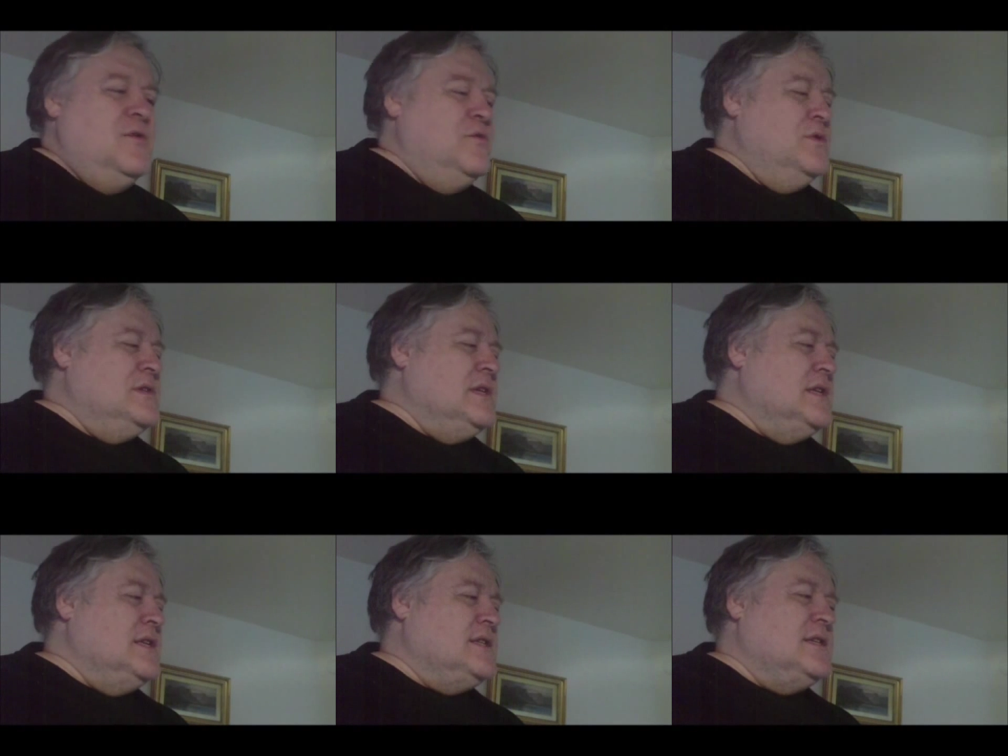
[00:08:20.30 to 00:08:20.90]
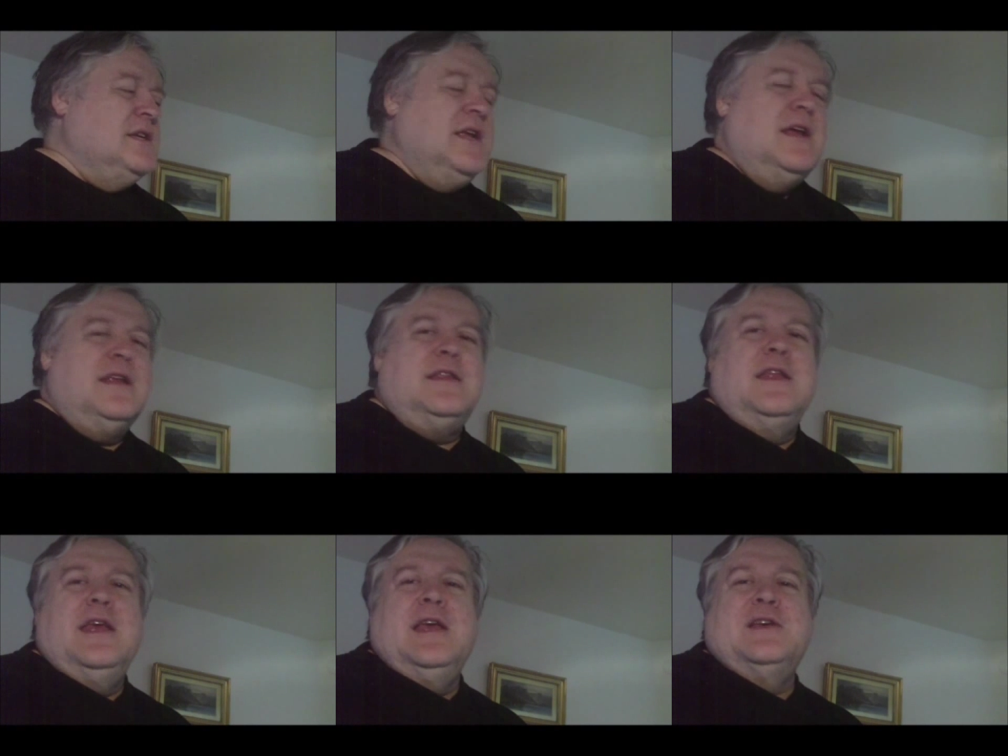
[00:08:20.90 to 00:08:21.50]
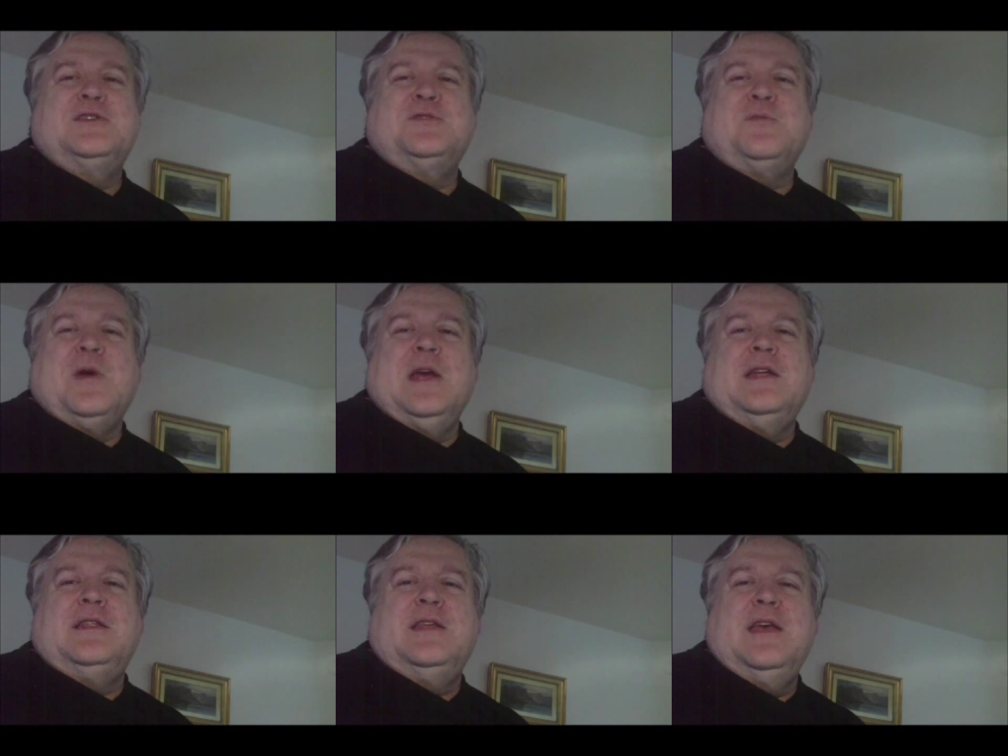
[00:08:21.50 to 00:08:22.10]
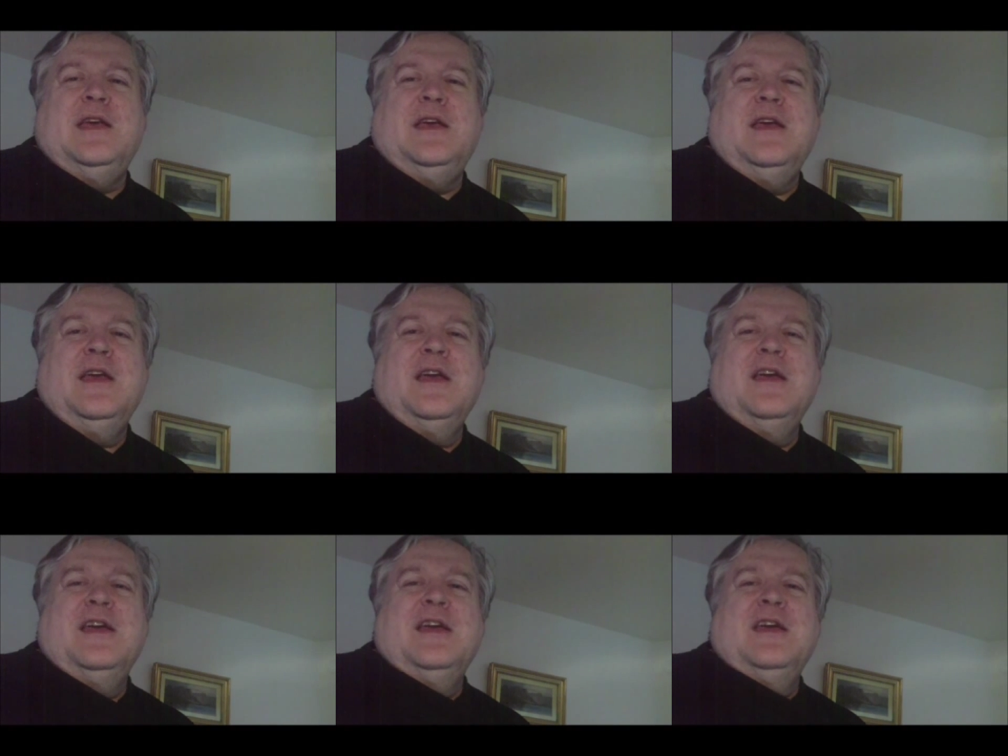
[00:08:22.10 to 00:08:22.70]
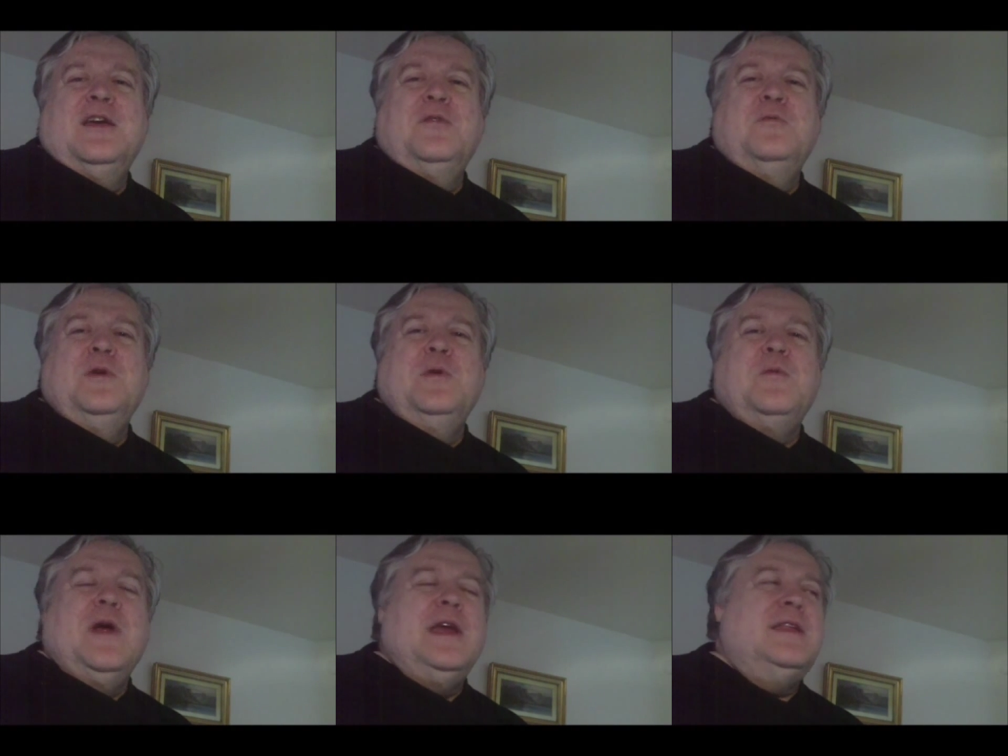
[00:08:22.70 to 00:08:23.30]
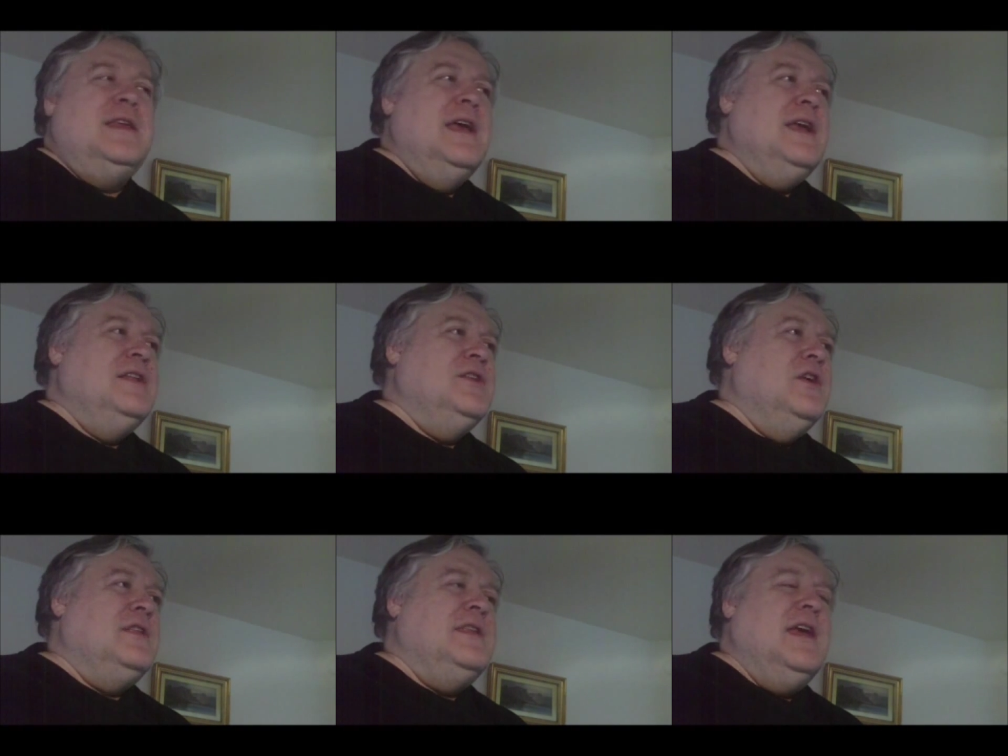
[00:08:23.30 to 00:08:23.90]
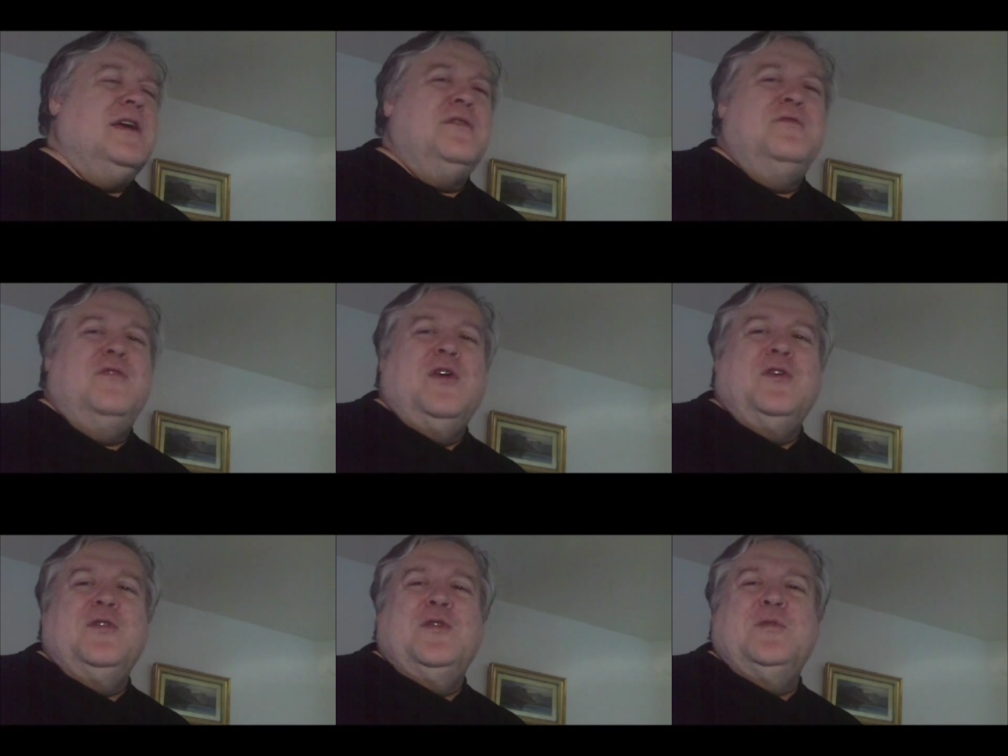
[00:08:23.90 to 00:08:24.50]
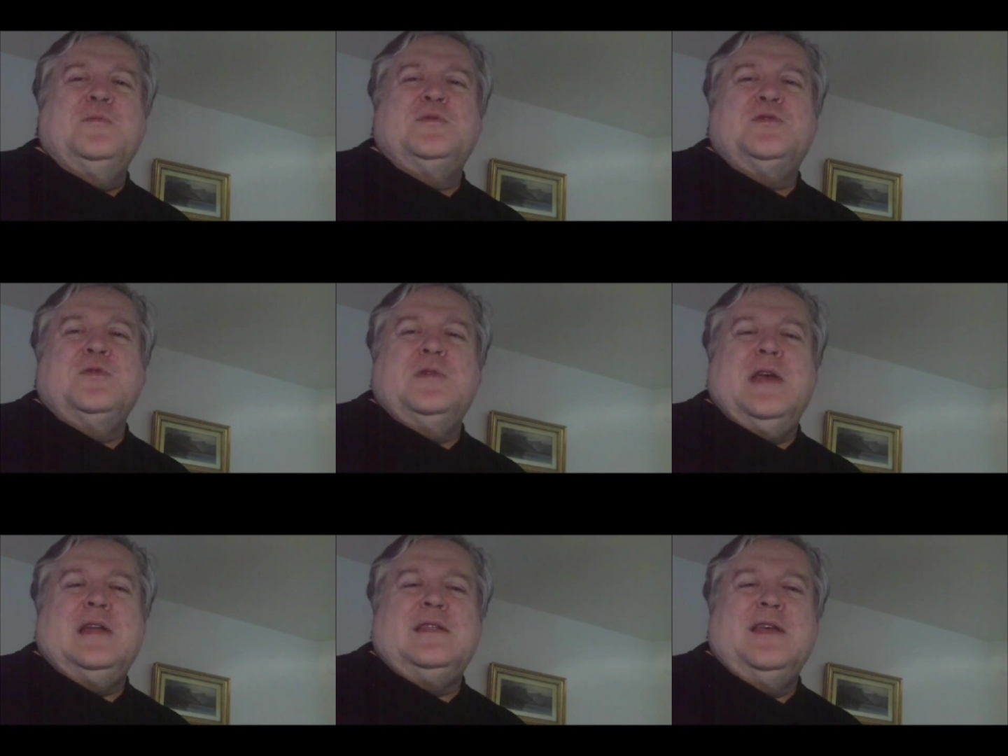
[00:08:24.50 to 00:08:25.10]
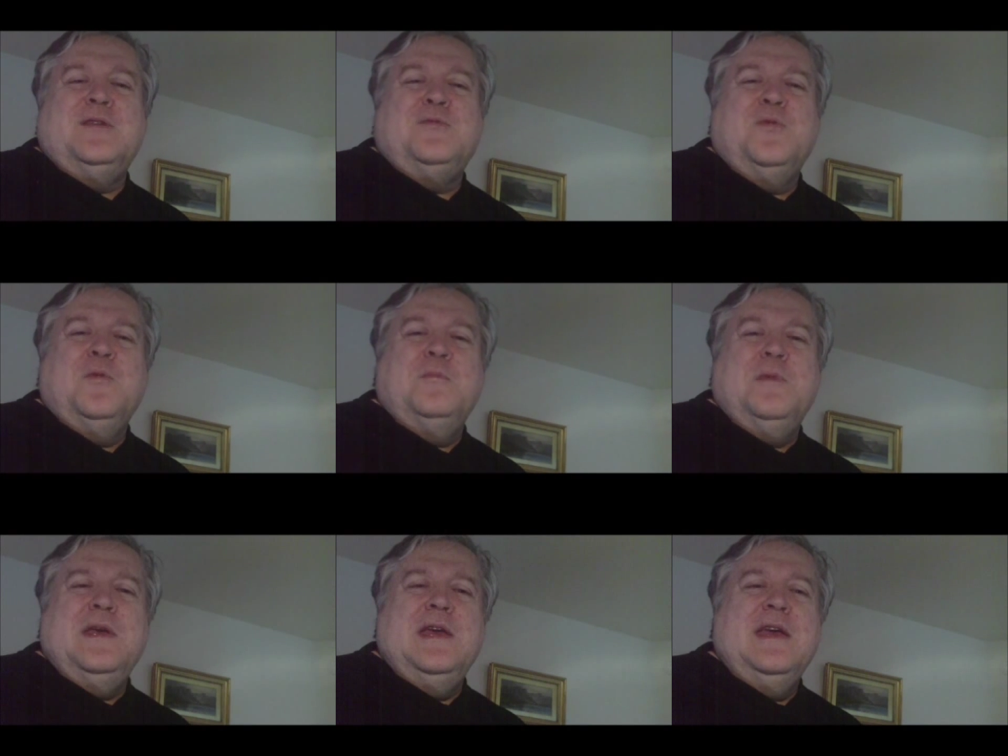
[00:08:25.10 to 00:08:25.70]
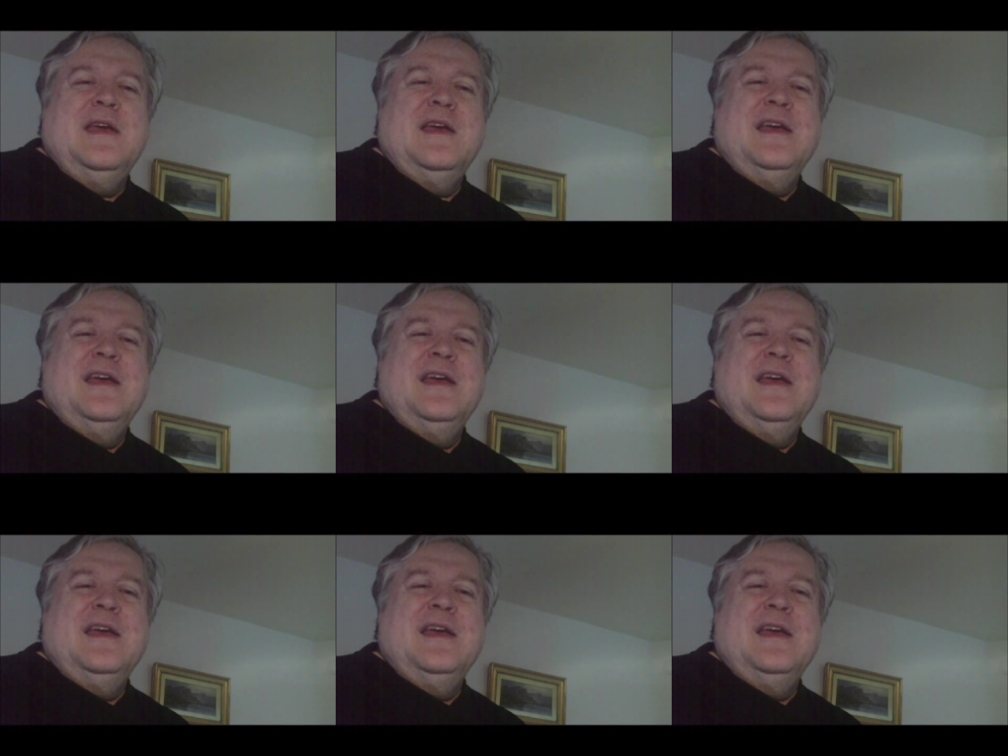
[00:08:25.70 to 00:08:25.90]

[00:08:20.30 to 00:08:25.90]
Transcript: who's incidentally is rewriting the tech volume so that it will be